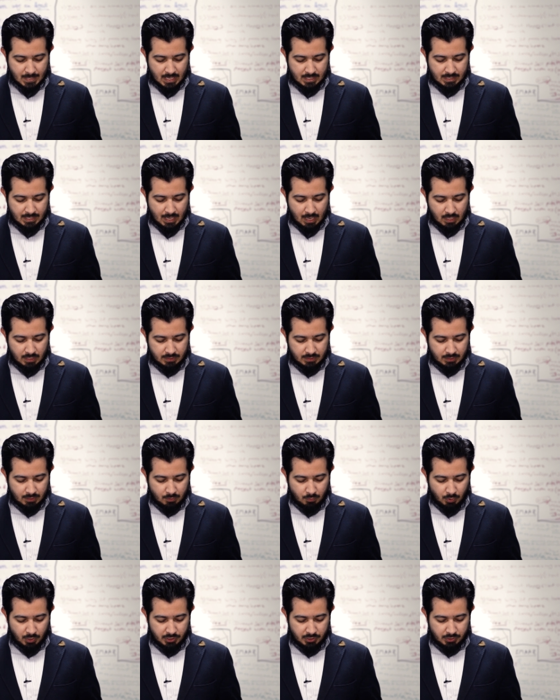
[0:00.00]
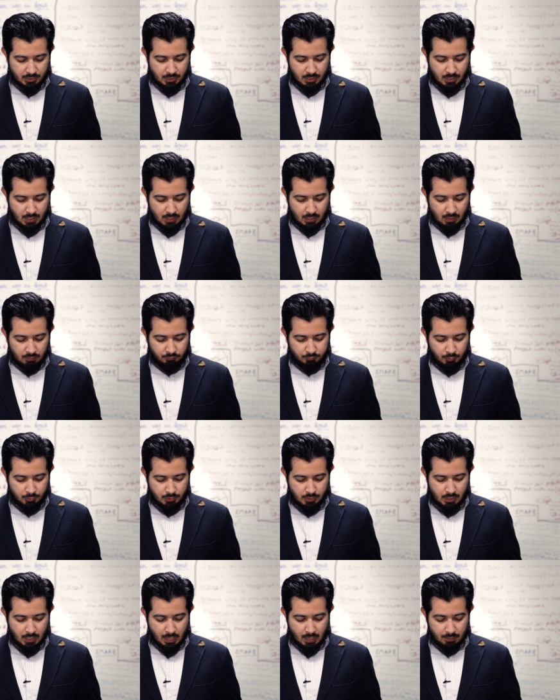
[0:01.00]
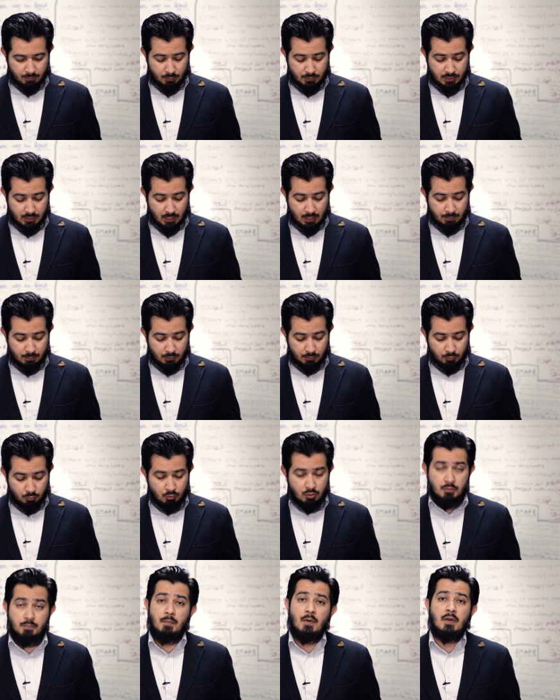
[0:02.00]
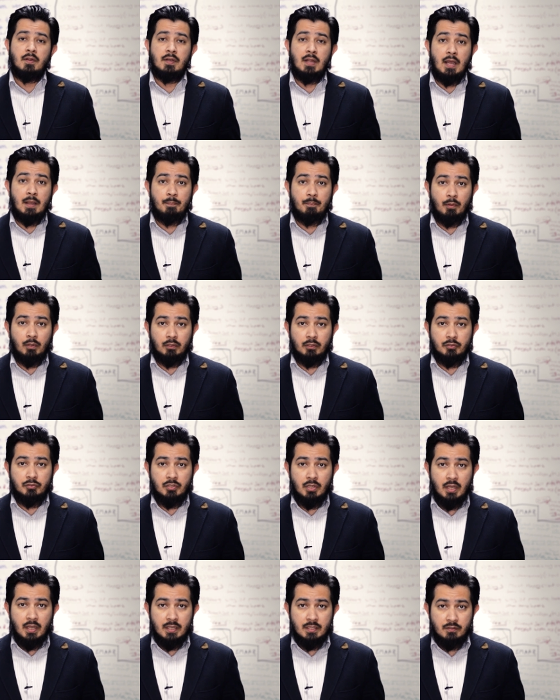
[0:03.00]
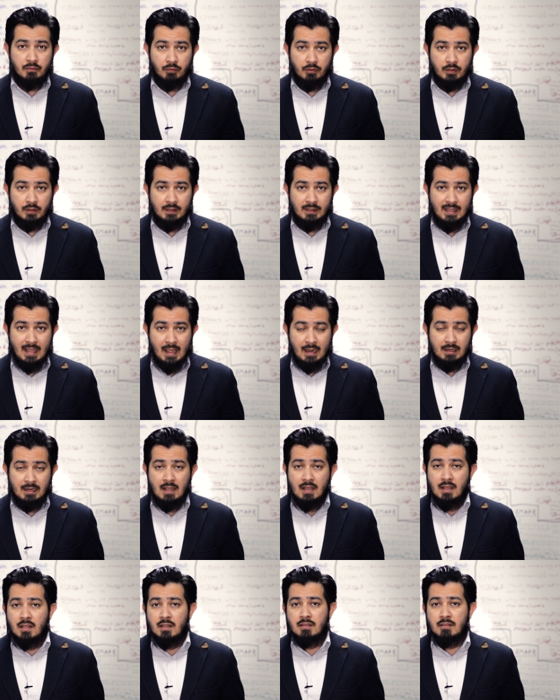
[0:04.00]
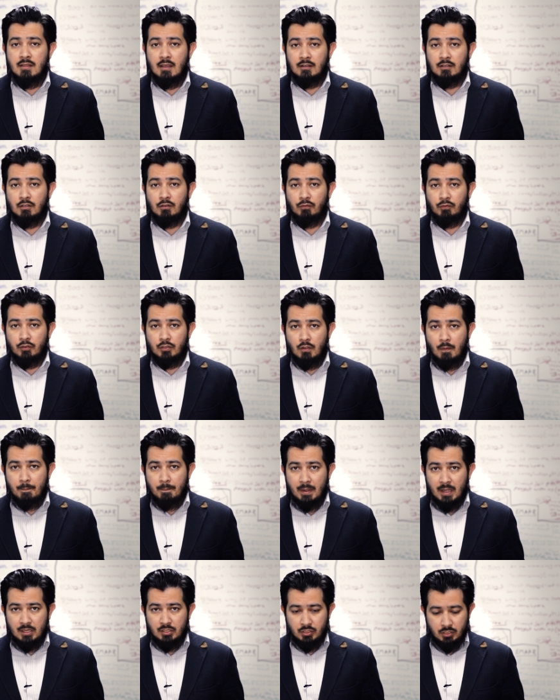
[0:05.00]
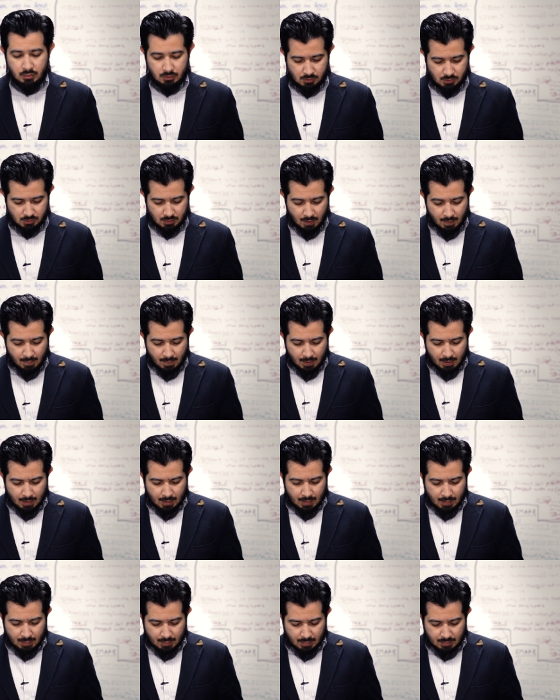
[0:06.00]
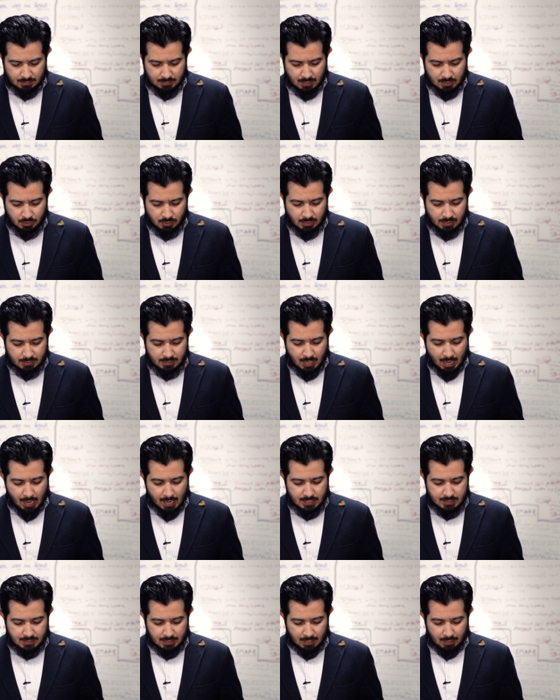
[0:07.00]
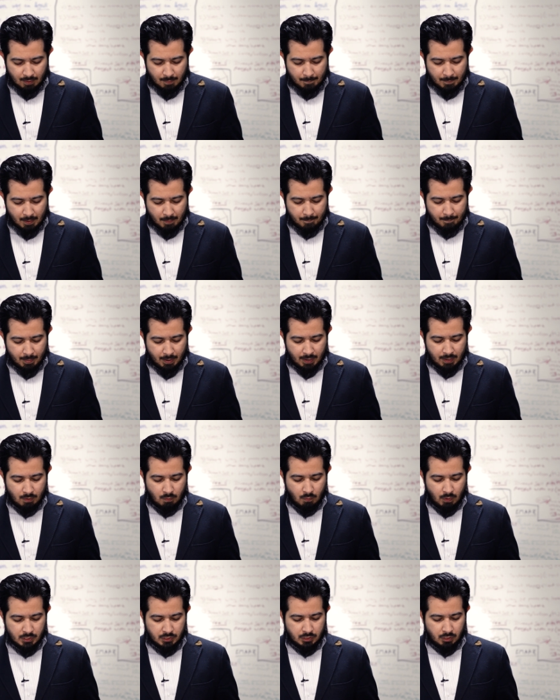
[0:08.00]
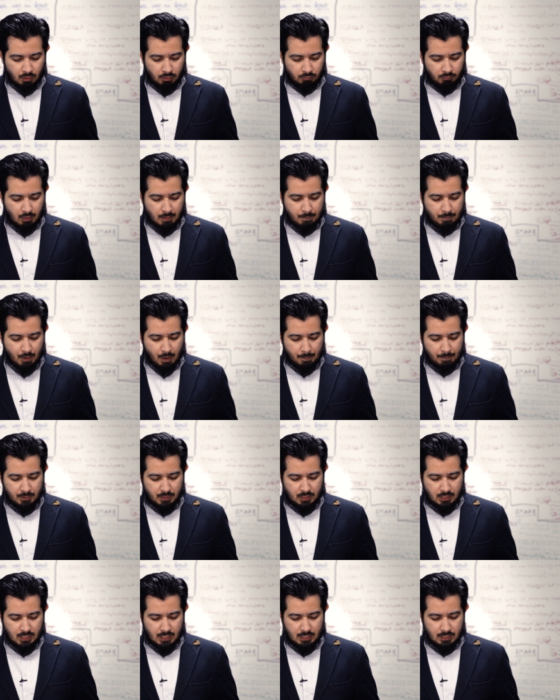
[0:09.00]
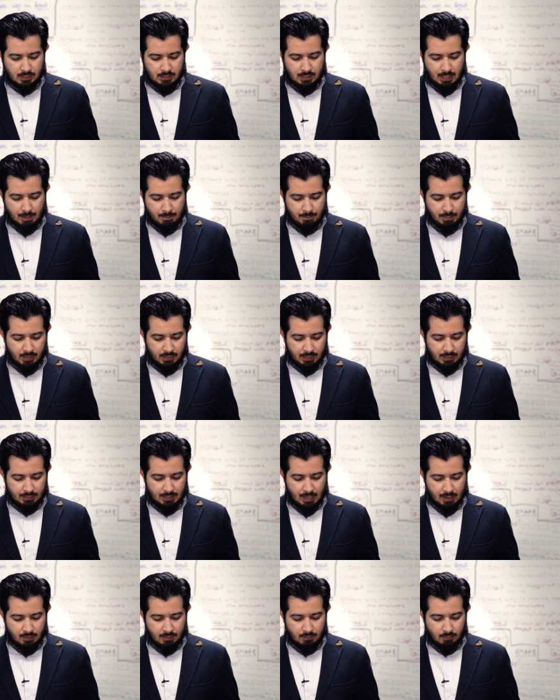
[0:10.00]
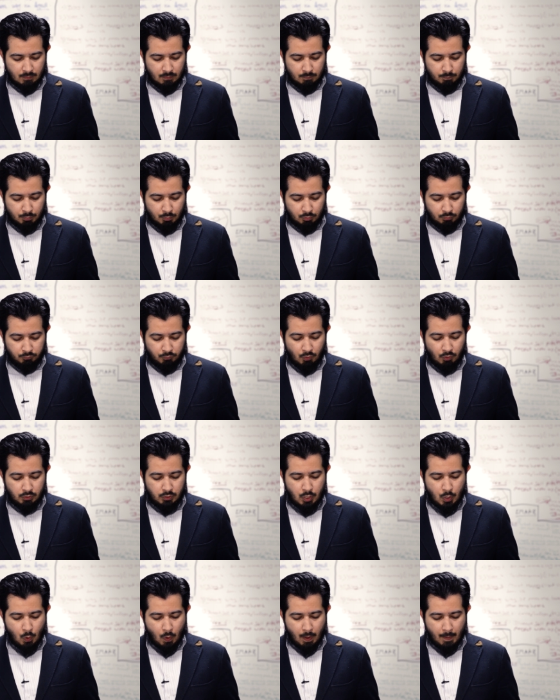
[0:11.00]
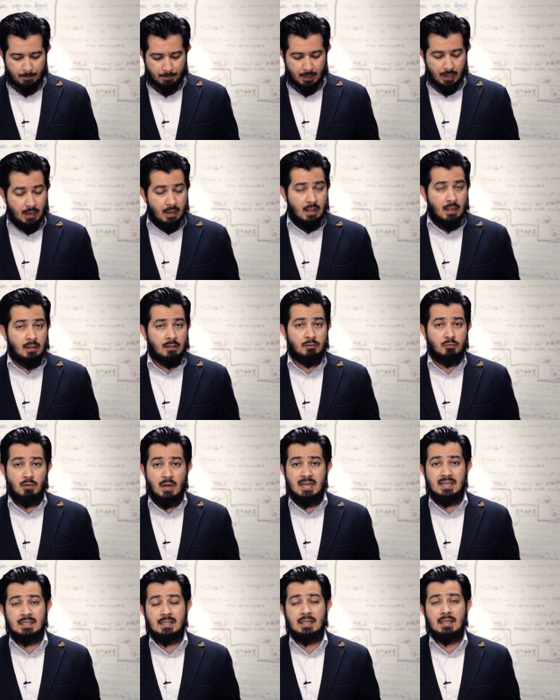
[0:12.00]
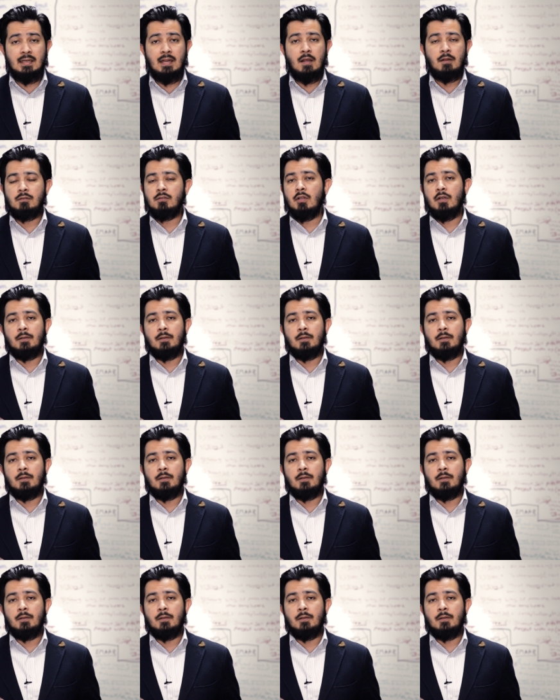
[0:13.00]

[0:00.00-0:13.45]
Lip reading: He asked the question and unfortunately I wasn't able to respond. I apologize for that. Thank you for your patience. Essentially he's asking about buying 1, 2, 3 properties and building that portfolio up and renting it out.